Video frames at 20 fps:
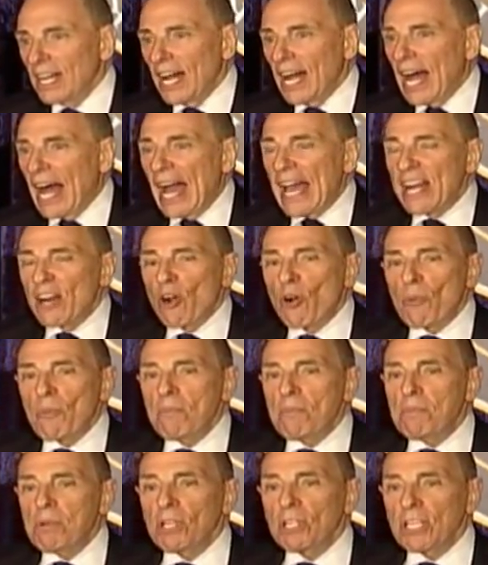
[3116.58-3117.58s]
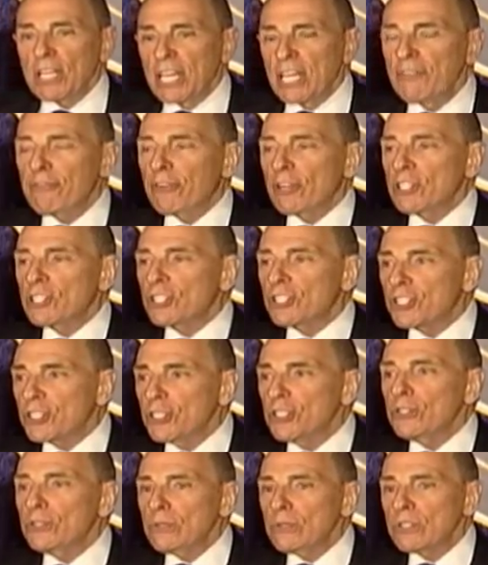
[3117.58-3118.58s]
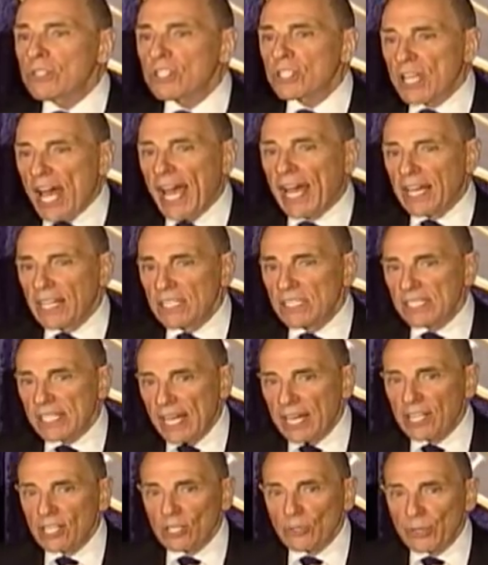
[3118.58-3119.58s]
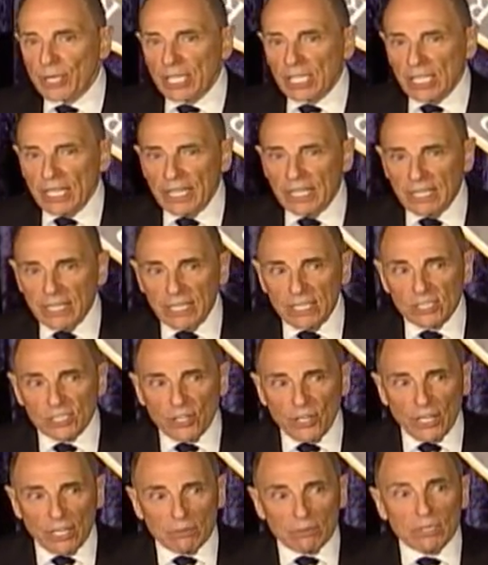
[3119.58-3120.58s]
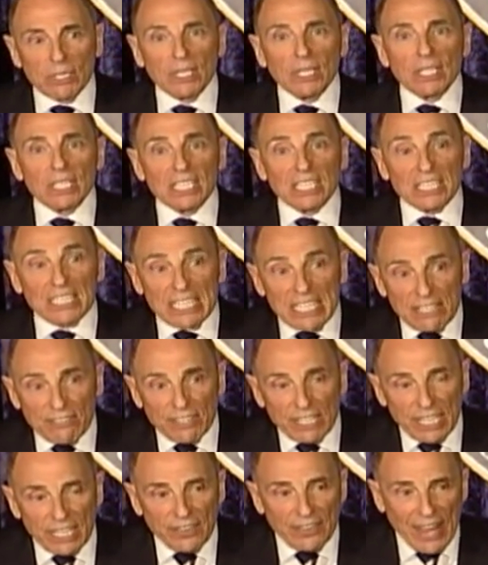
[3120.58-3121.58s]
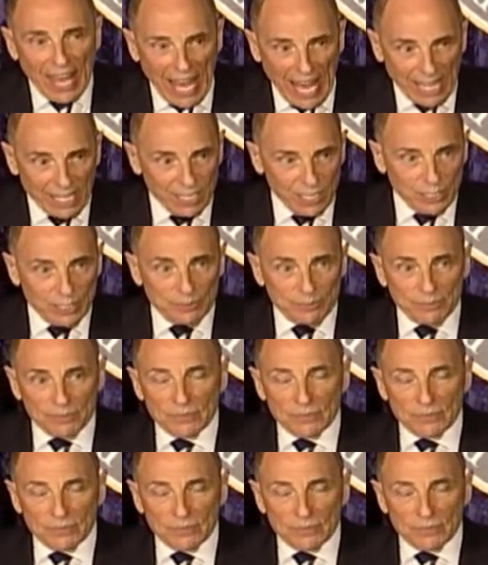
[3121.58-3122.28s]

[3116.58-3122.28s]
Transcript: I don't believe for 2 seconds that Hillary Clinton is going to leave it at that.